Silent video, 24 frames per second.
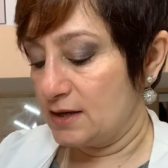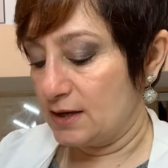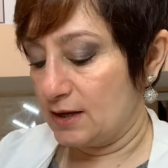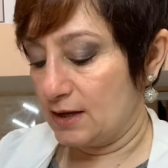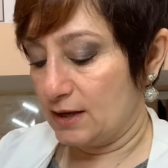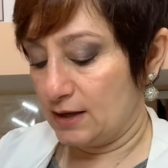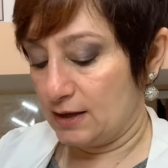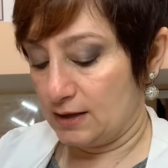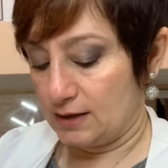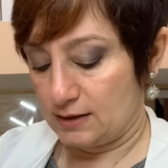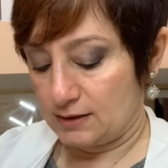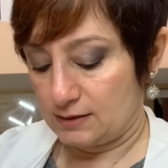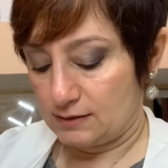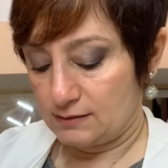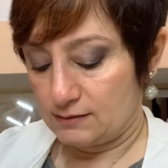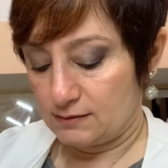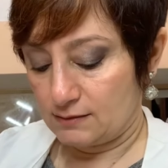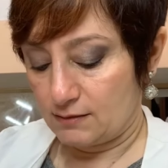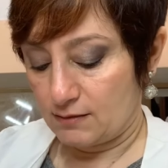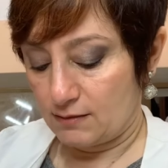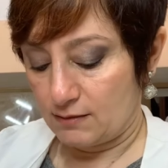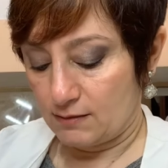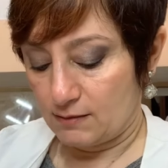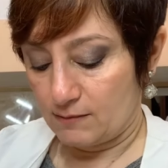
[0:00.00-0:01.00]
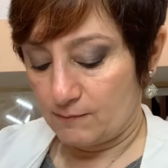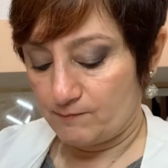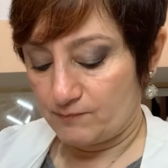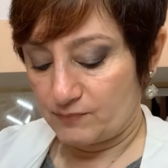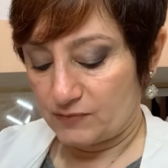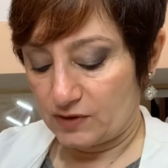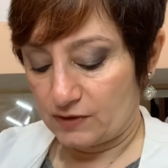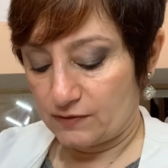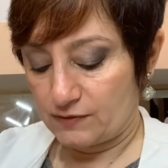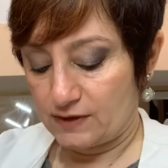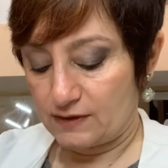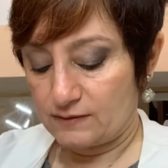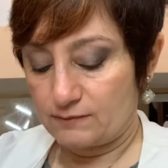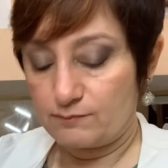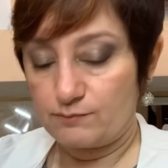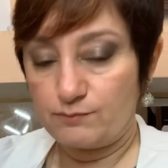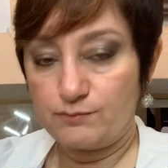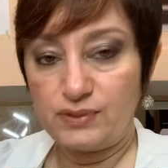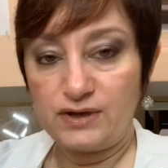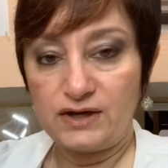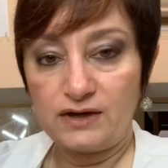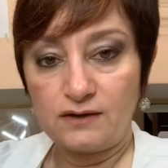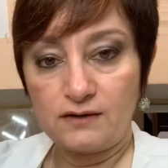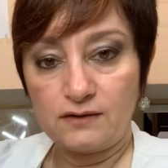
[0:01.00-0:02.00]
And then
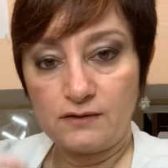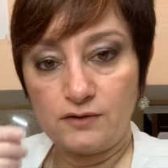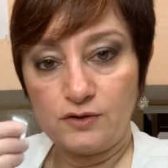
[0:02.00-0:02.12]
pick,